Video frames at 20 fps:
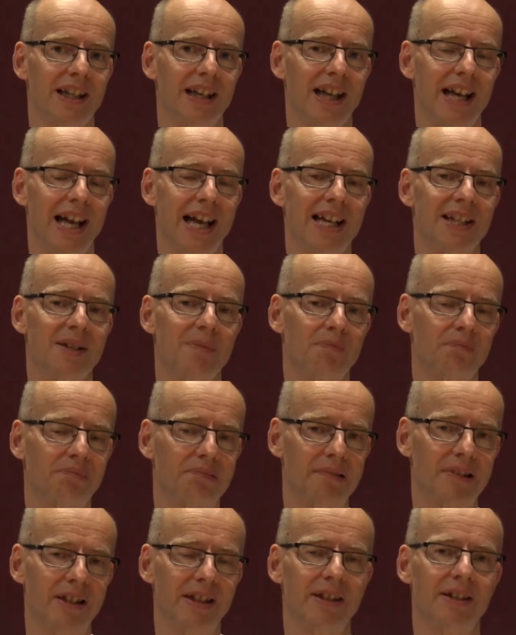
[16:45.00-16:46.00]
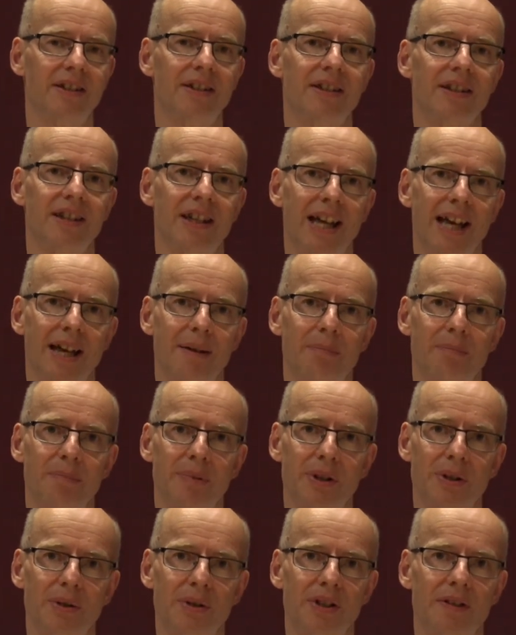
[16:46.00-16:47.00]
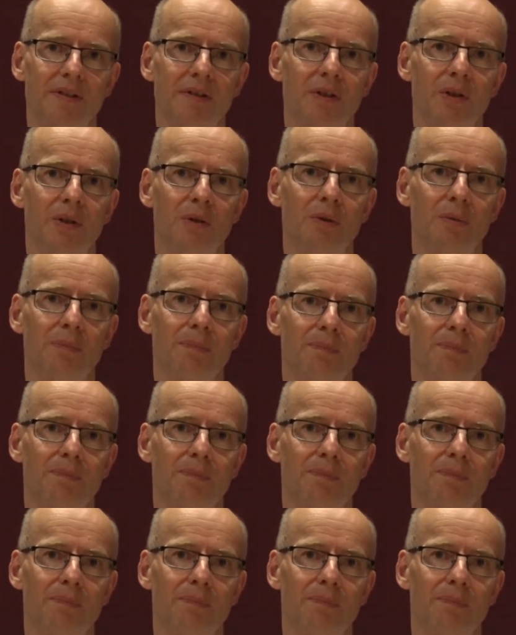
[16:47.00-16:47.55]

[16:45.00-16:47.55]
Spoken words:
as brilliant and beautiful.